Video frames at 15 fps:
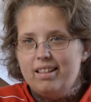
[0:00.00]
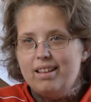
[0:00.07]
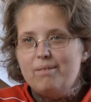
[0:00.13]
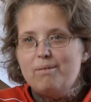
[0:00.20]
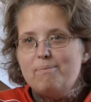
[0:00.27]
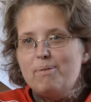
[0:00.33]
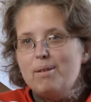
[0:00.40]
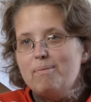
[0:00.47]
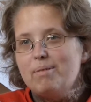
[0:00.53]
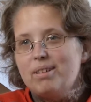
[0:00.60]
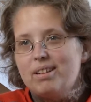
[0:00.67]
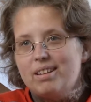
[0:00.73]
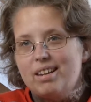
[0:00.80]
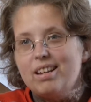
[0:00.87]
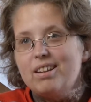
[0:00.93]
There were
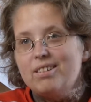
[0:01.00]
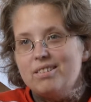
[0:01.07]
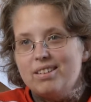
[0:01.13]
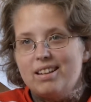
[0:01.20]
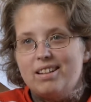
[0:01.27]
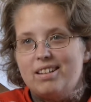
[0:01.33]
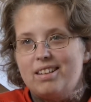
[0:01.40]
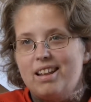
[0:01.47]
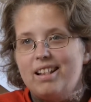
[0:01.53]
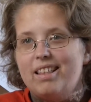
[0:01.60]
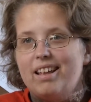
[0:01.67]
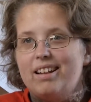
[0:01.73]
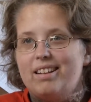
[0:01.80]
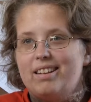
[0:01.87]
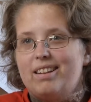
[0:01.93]
people, teachers that said
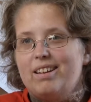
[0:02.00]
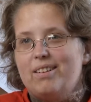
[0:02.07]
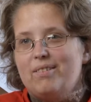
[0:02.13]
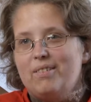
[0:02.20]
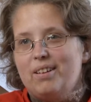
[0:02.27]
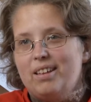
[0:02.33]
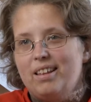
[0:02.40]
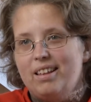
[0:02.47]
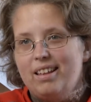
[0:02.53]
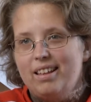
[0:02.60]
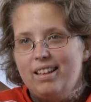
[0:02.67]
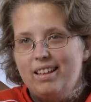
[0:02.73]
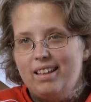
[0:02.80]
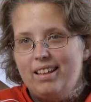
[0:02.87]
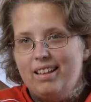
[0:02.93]
that stuff
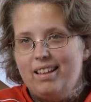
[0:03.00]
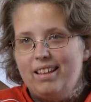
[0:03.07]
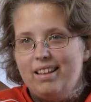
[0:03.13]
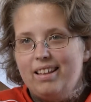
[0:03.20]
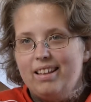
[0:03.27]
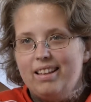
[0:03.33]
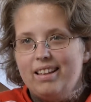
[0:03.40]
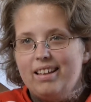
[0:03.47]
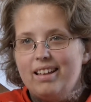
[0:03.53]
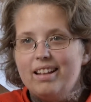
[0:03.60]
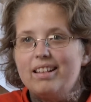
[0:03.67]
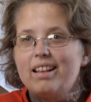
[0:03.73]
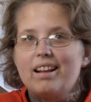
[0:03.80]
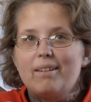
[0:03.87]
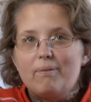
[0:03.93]

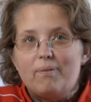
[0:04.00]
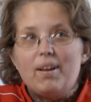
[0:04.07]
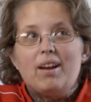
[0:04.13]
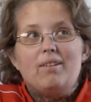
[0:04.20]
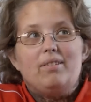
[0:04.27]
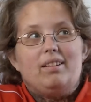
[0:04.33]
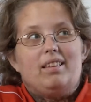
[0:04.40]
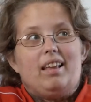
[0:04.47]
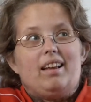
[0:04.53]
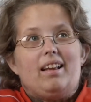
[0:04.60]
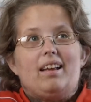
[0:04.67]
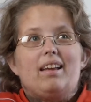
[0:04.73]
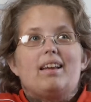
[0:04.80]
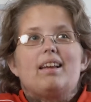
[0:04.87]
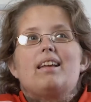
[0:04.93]
it's like fear, it's
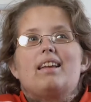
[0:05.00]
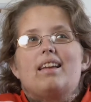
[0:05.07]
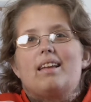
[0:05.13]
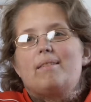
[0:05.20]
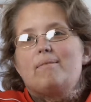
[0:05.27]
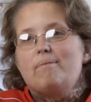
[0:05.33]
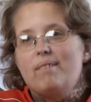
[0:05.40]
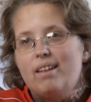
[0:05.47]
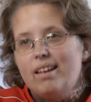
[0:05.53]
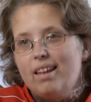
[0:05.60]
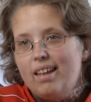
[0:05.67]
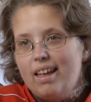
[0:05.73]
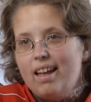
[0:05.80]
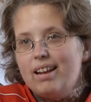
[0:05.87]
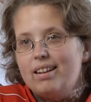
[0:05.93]
like, and
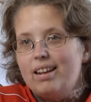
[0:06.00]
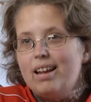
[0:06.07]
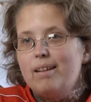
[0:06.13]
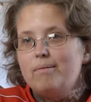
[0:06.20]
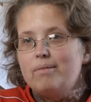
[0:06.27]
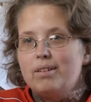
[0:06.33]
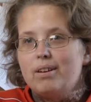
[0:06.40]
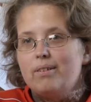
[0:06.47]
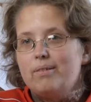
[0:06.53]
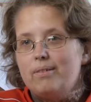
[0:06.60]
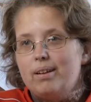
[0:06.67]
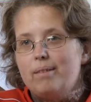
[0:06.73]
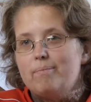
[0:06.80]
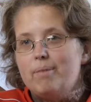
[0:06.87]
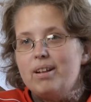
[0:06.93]
at times, you
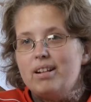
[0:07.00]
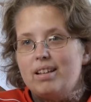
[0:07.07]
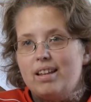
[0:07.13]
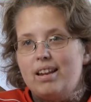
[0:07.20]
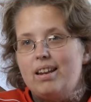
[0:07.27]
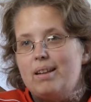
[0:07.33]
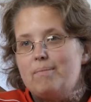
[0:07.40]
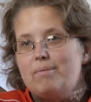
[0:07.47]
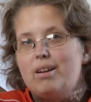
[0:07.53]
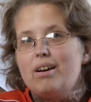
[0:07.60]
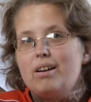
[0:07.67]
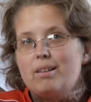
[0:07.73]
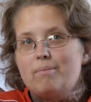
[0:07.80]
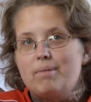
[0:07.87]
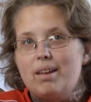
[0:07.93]
know, basically ended up
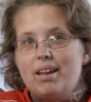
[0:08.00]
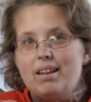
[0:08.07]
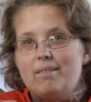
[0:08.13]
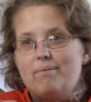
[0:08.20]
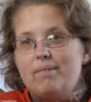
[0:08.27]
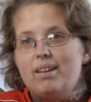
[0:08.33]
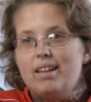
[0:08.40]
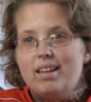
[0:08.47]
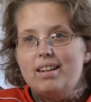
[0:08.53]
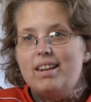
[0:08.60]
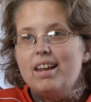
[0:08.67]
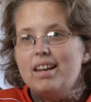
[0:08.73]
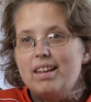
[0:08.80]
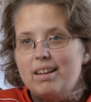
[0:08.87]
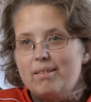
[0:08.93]
talking me out of
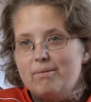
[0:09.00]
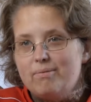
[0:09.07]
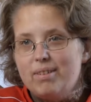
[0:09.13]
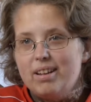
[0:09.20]
taking